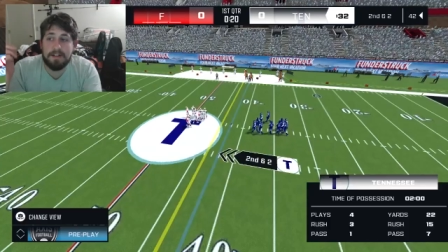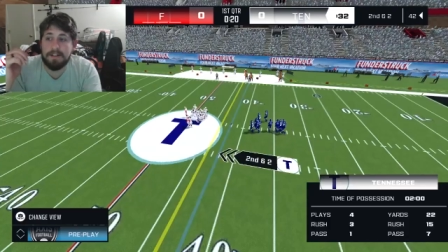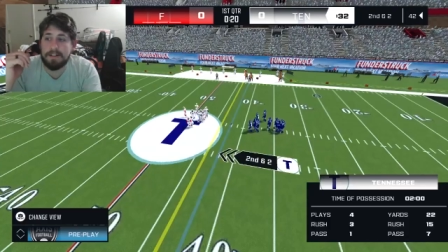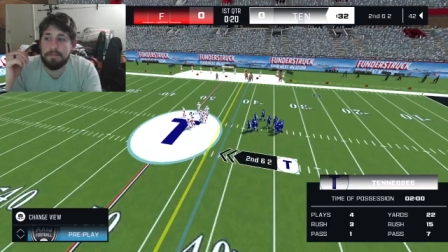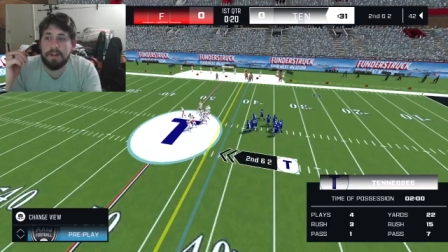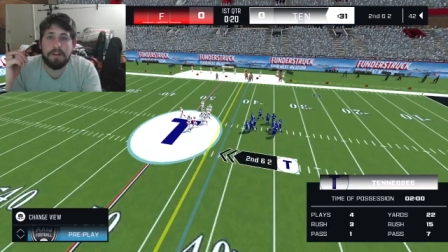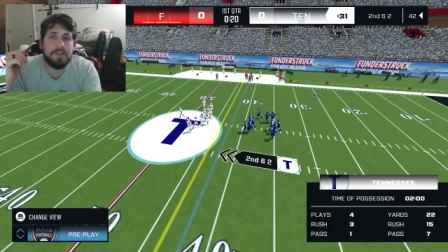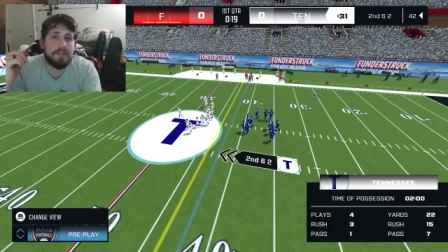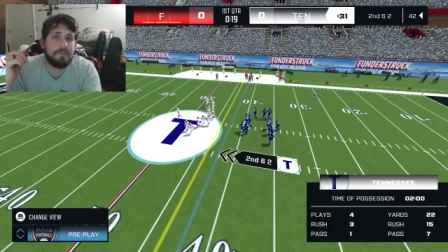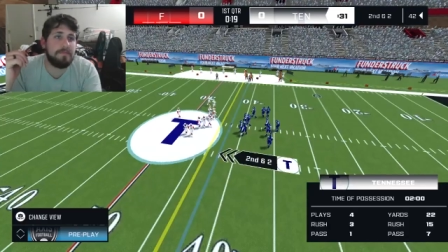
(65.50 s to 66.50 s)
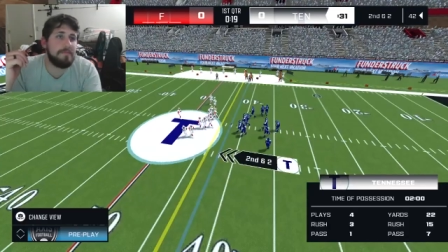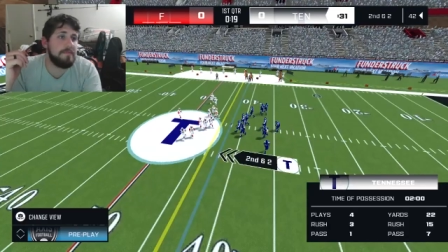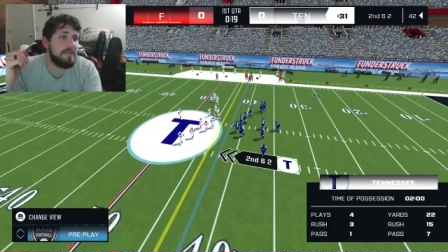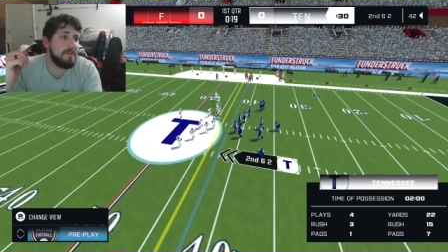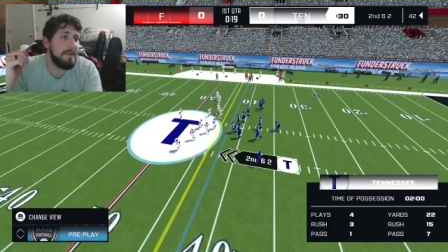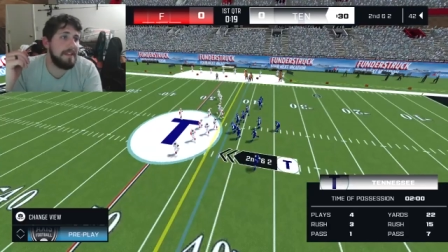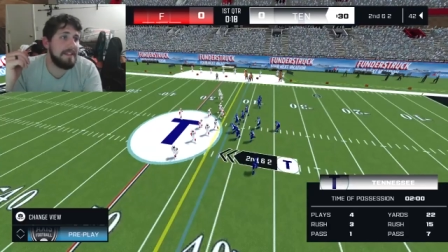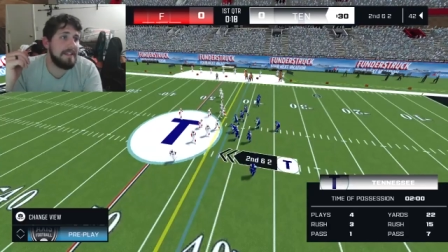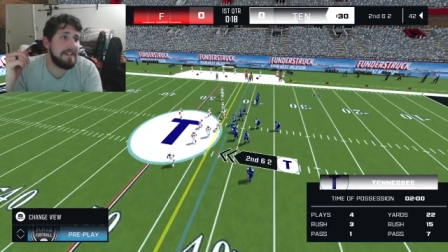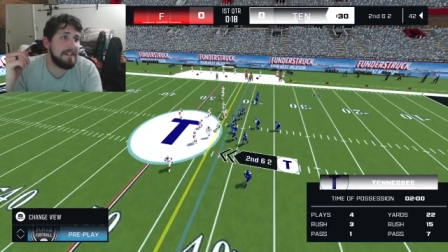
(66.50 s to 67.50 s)
like the player goes to make
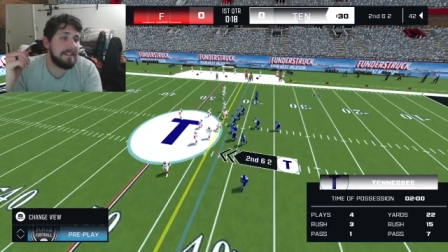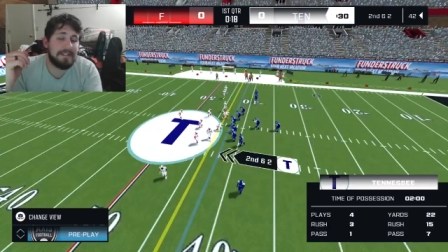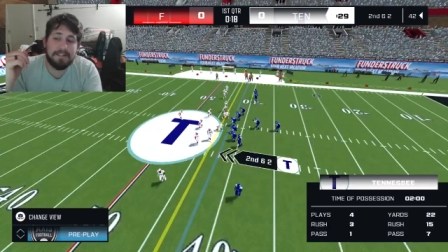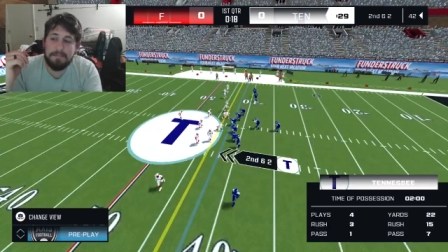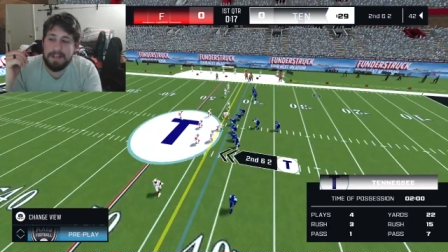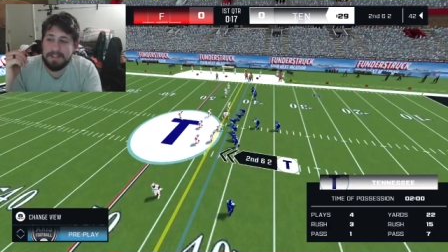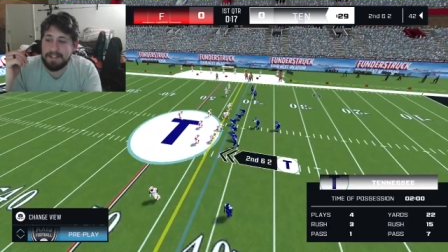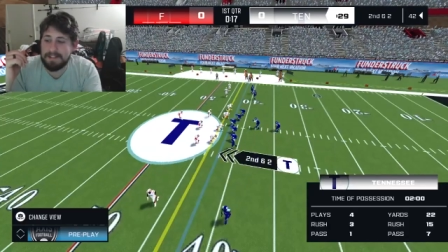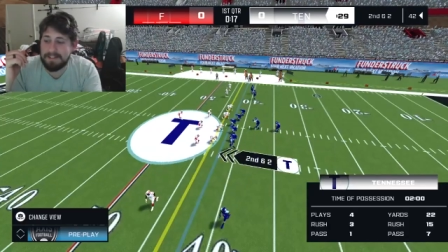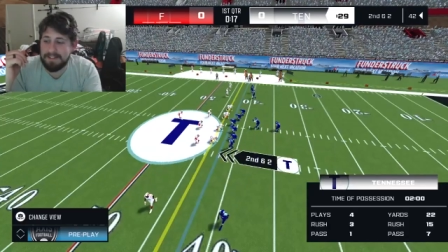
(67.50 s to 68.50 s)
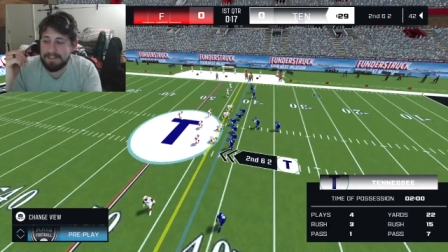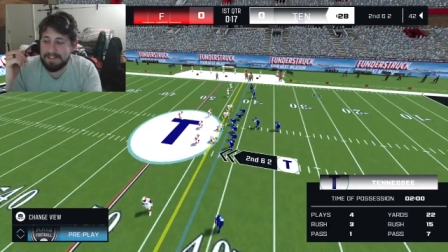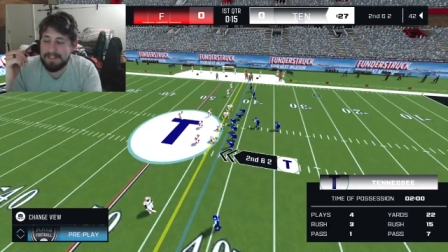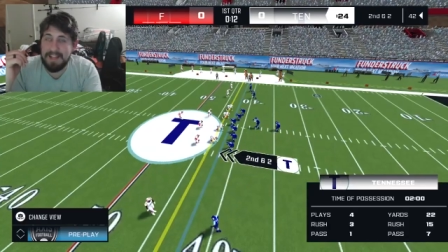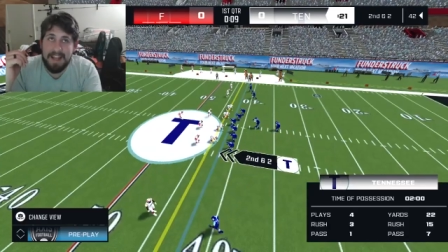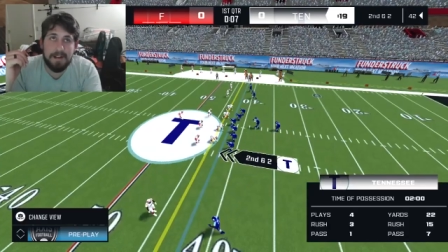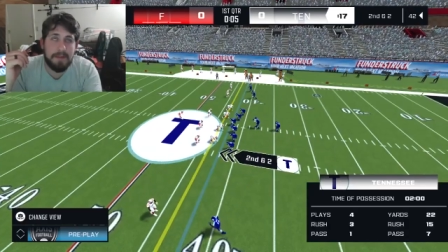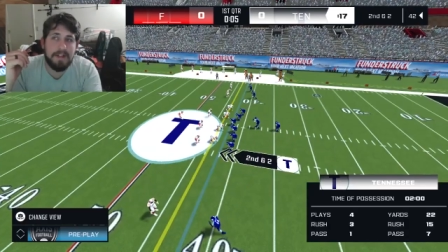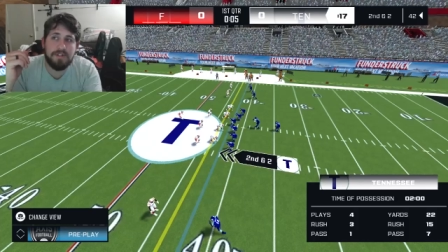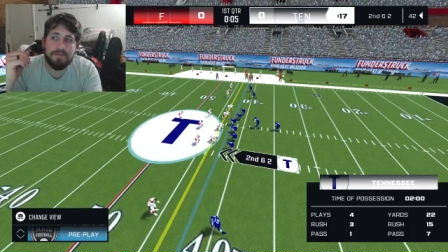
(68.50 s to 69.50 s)
the uh, make the
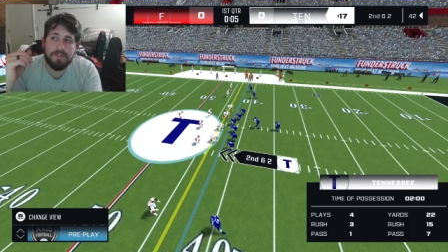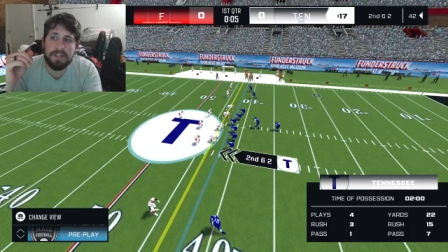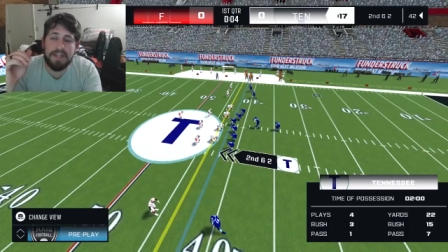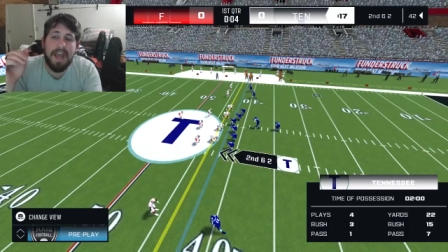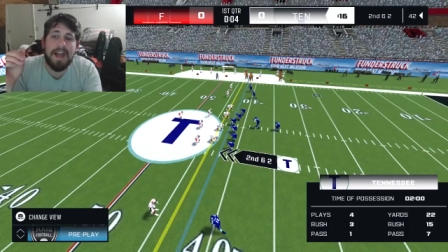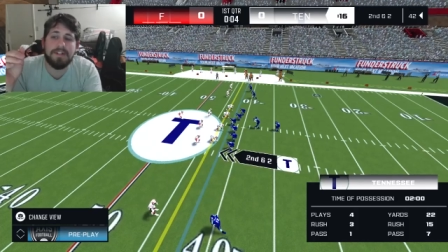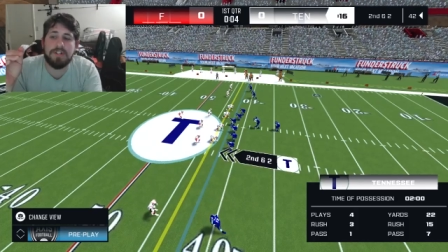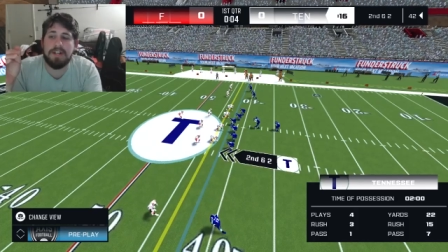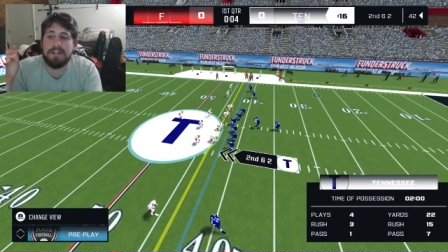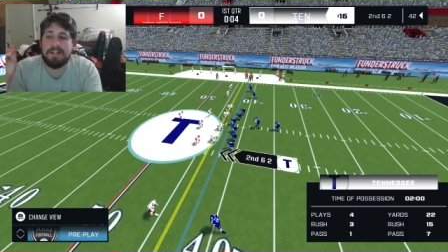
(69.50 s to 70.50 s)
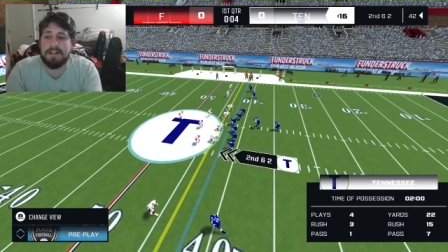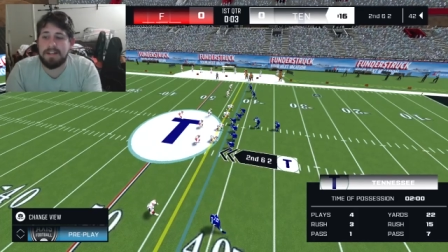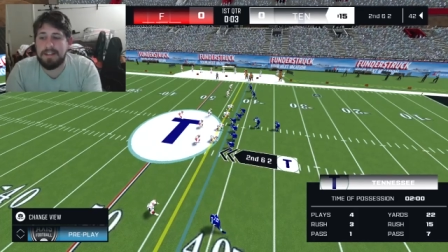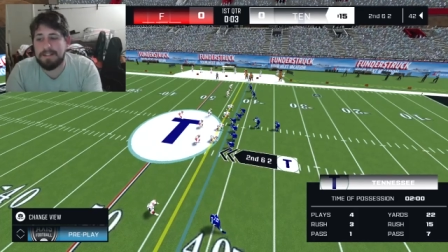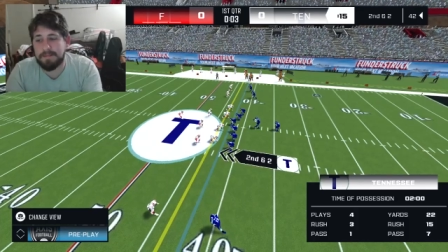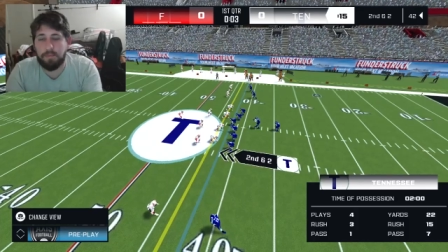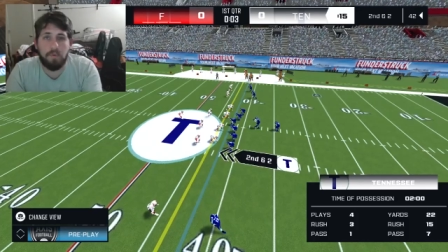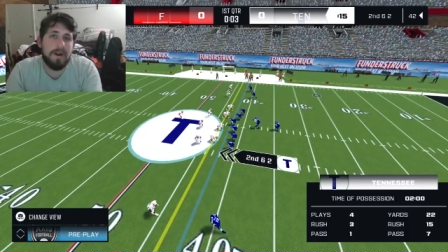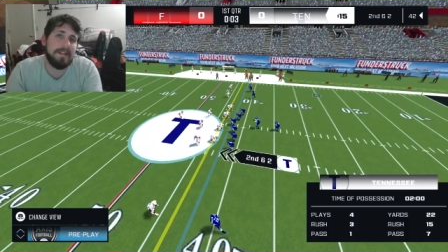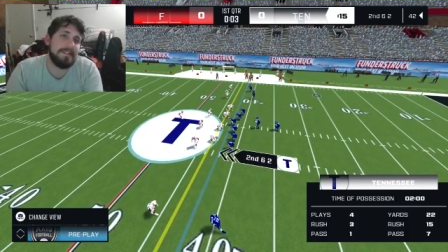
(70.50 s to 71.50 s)
animation for the catch, and uh, he ends up
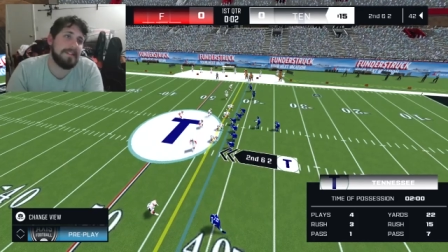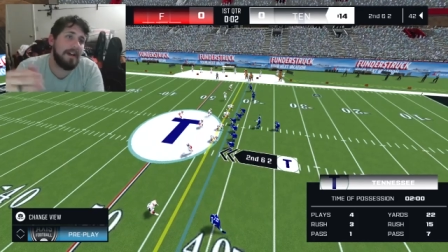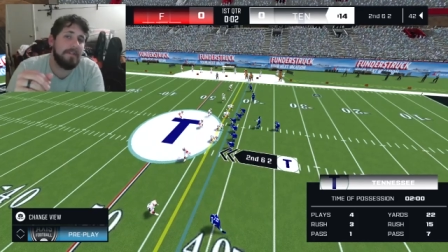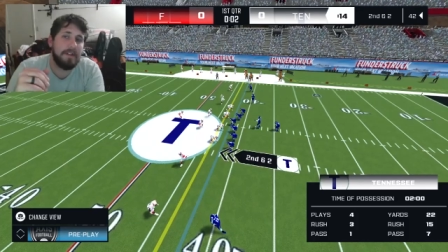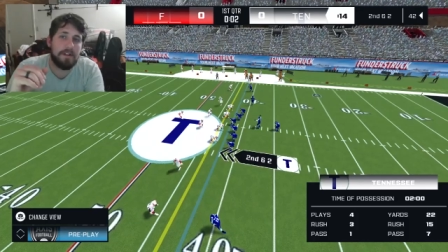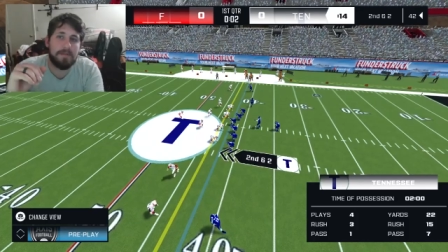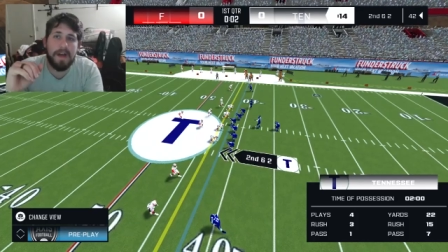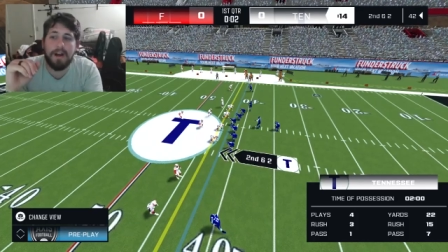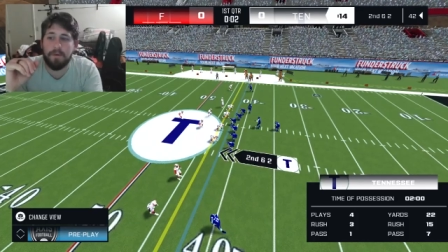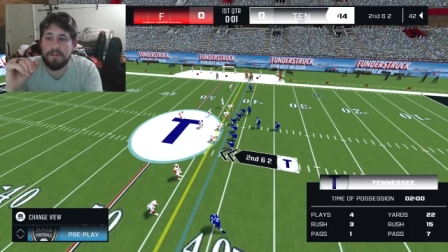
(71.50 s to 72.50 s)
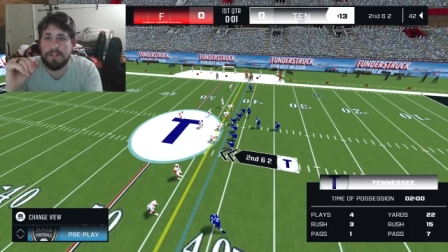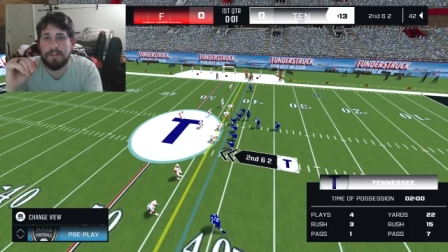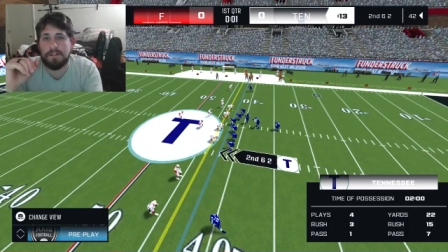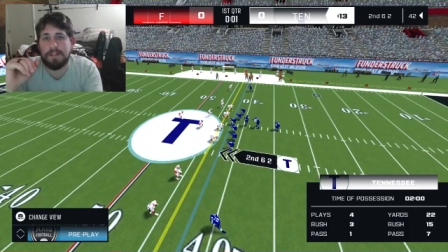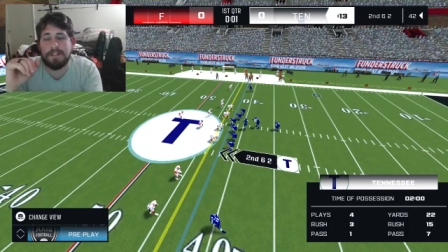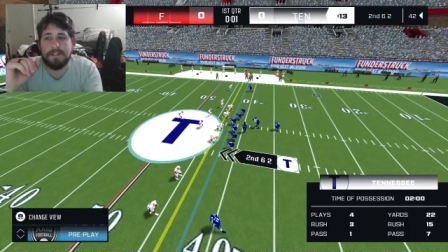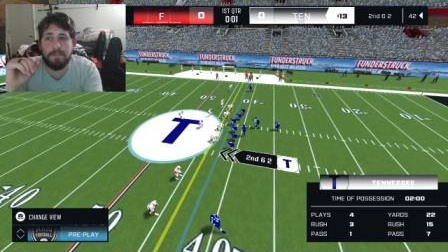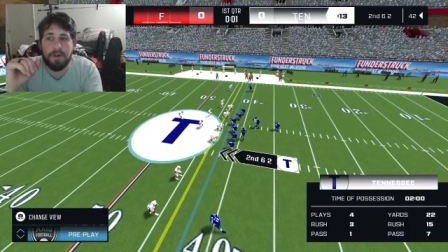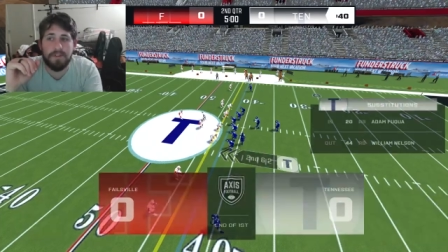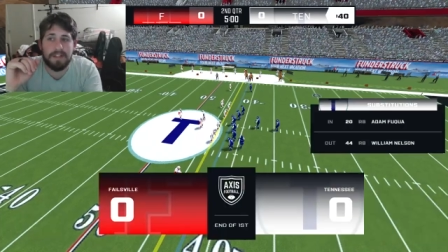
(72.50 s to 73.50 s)
running seven yards backwards. You know, you get this
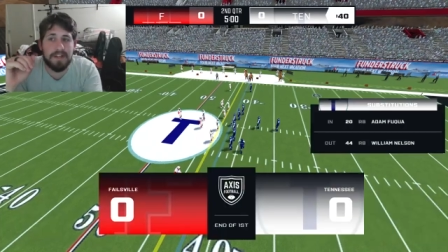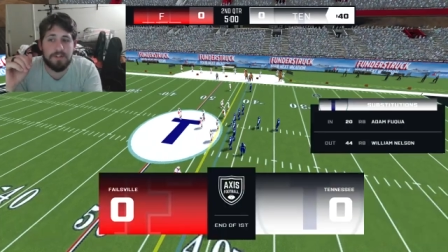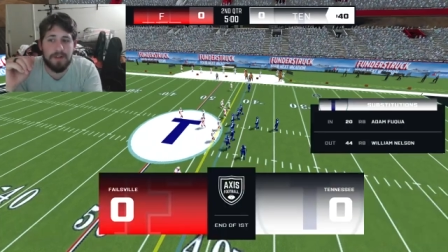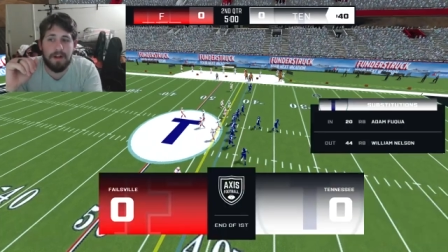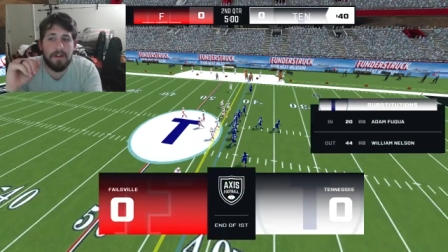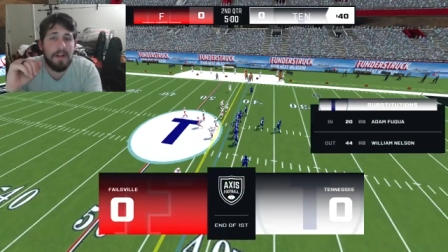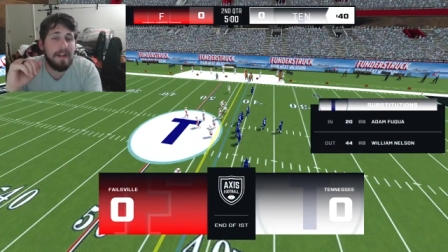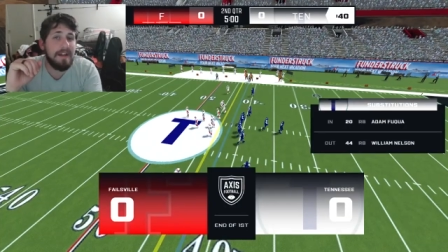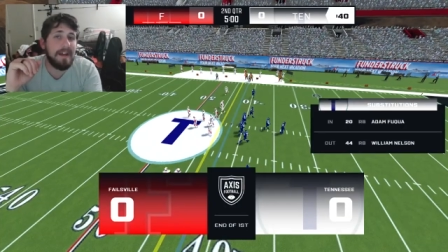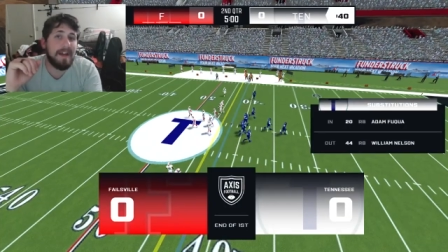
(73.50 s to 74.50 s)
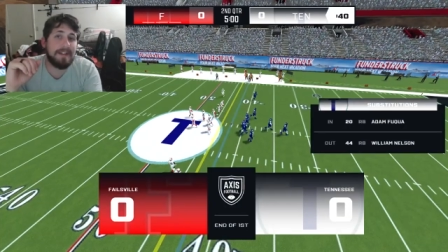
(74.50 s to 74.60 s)
perfect hitch route at